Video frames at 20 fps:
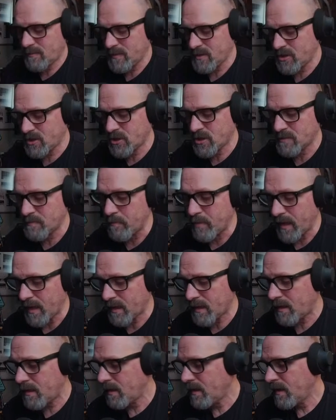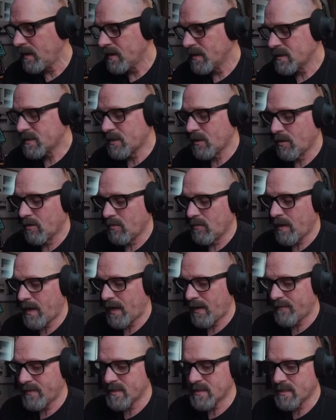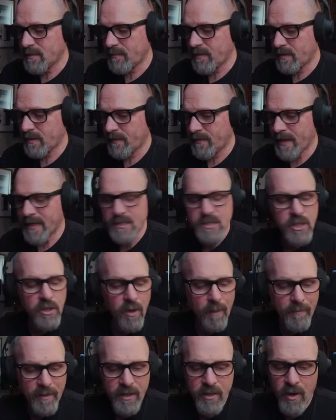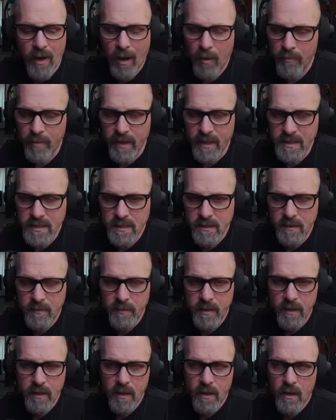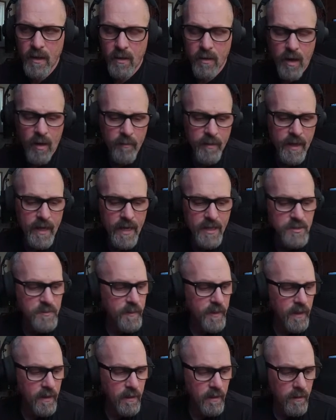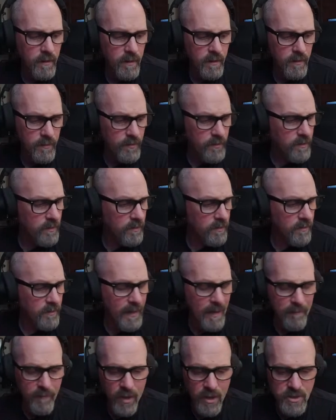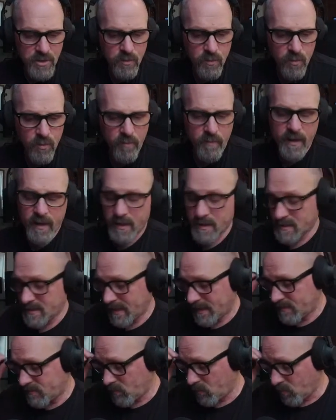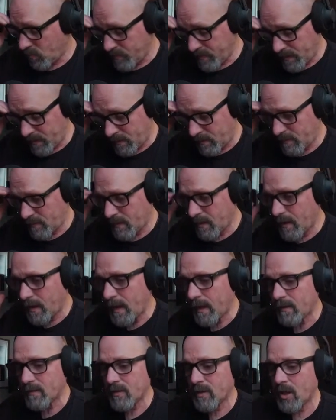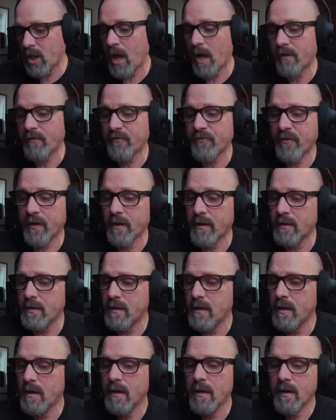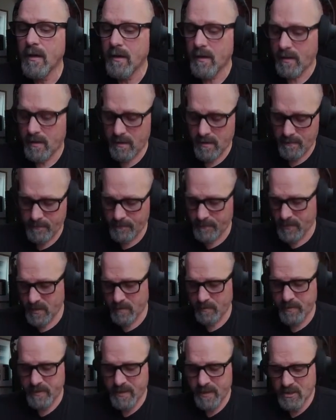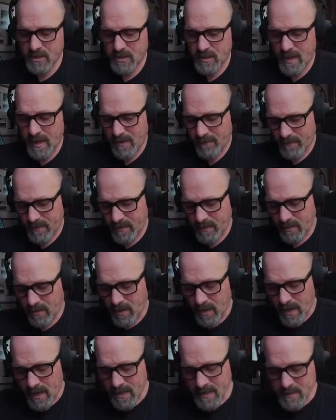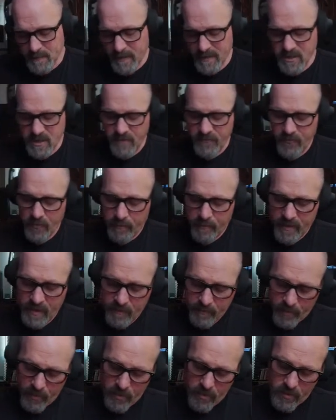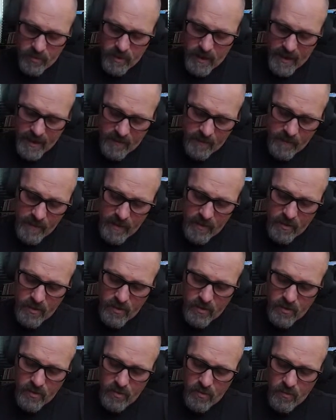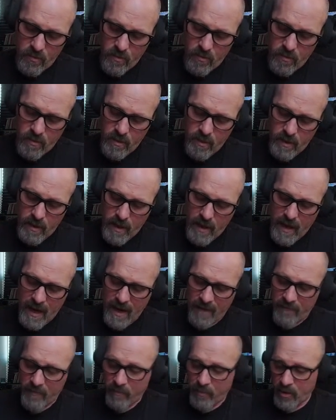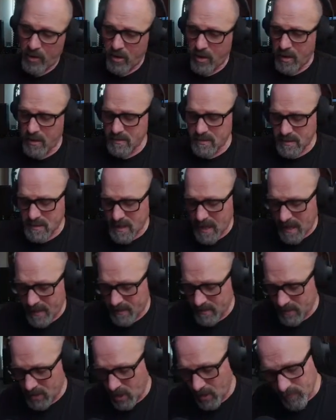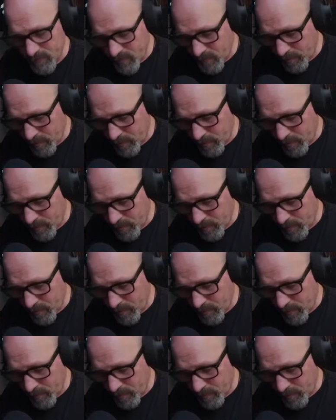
It's just big. So having something like that, do you happen to know how big it's going to be? How many HP that module will be? Because that will be a lot of fun. to potentially have in here, especially for people like me who have percons and love the